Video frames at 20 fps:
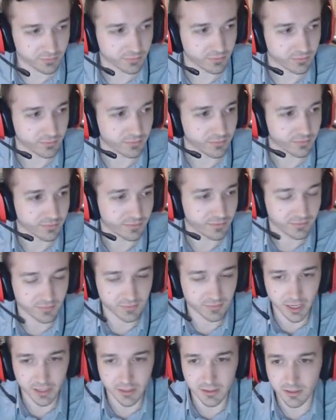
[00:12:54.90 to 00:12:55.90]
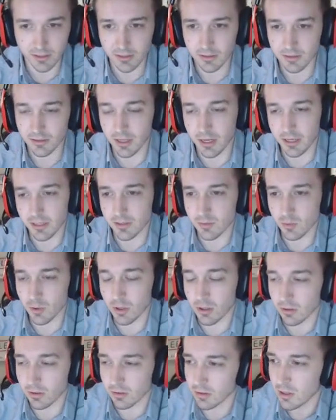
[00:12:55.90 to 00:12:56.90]
home. Nice, nice.
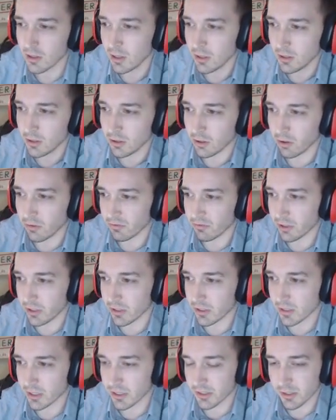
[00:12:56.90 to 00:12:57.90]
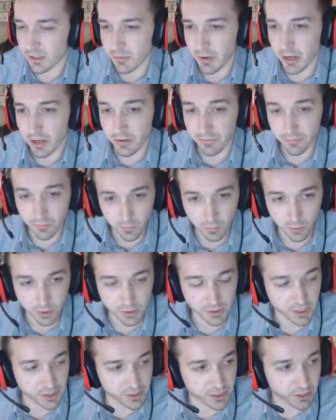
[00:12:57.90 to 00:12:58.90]
Well, hopefully he doesn't get too mad. If
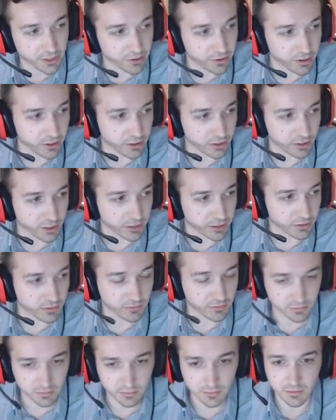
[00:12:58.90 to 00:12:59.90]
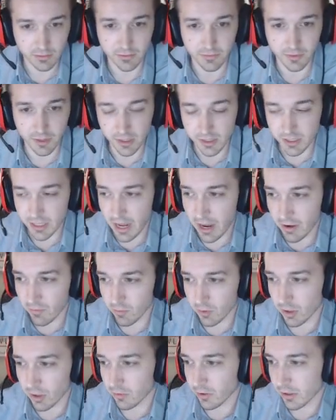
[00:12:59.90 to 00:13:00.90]
worst case scenario, like if he doesn't
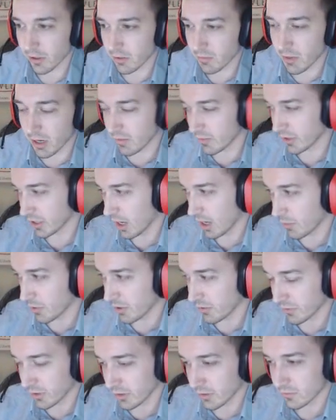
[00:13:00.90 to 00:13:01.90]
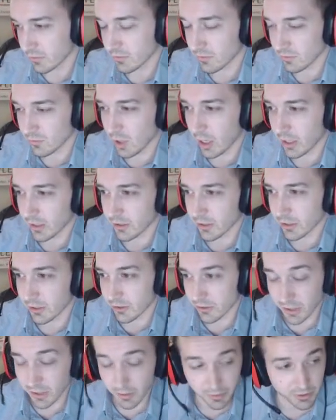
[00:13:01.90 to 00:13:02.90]
have one already, I'll buy him a copy of like Rocket
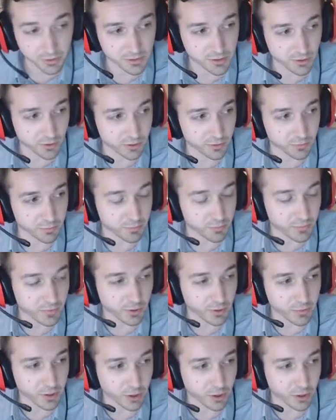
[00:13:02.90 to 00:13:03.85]
League or something, so he'll he'll